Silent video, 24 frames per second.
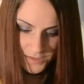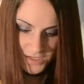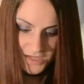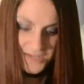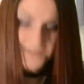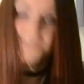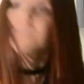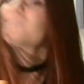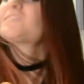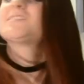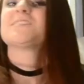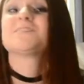
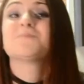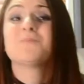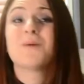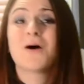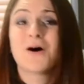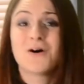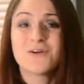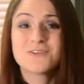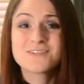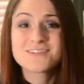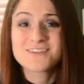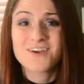It
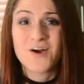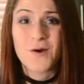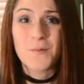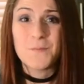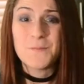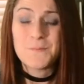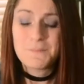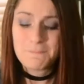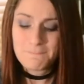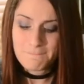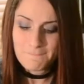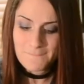smells
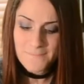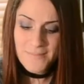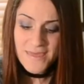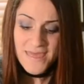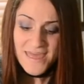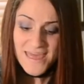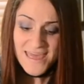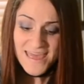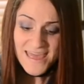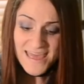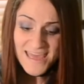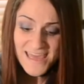
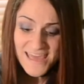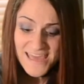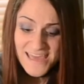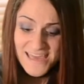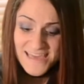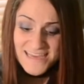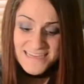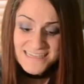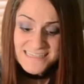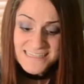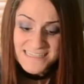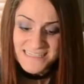
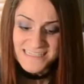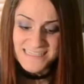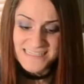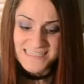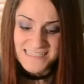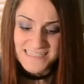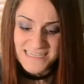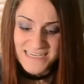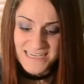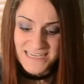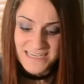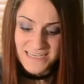
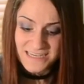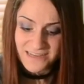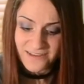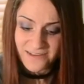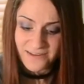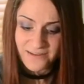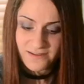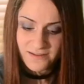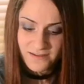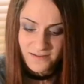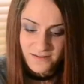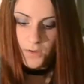amazing.
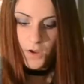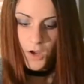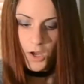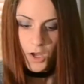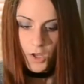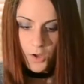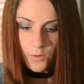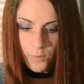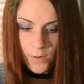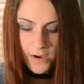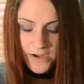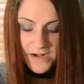
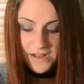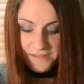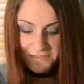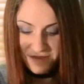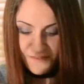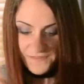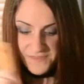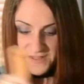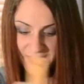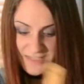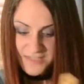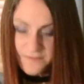Alrighty, I
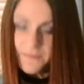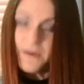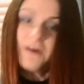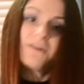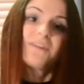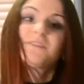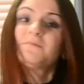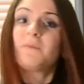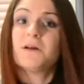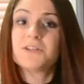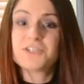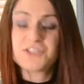think that's about
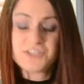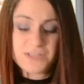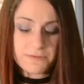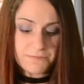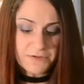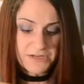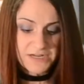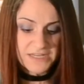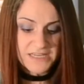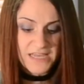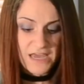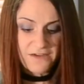as much as I'm
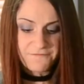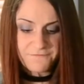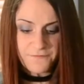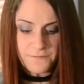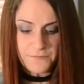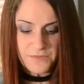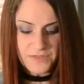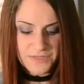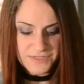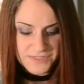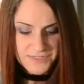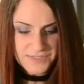gonna get
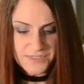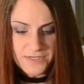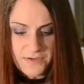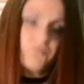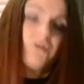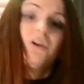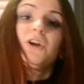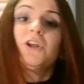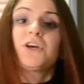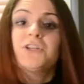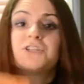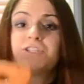from this.
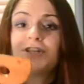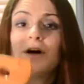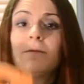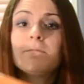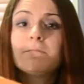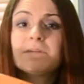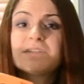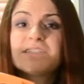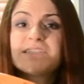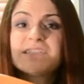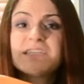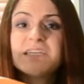Gonna
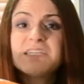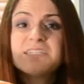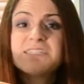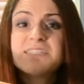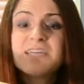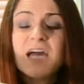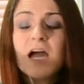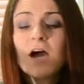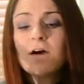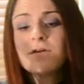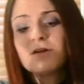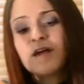dump my seeds
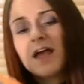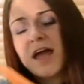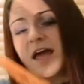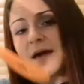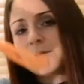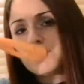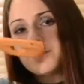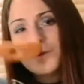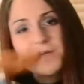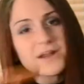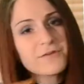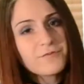out
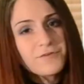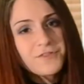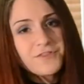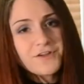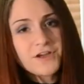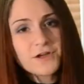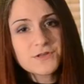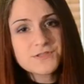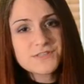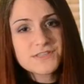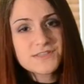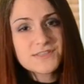and put
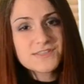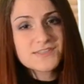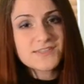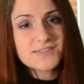everything else in the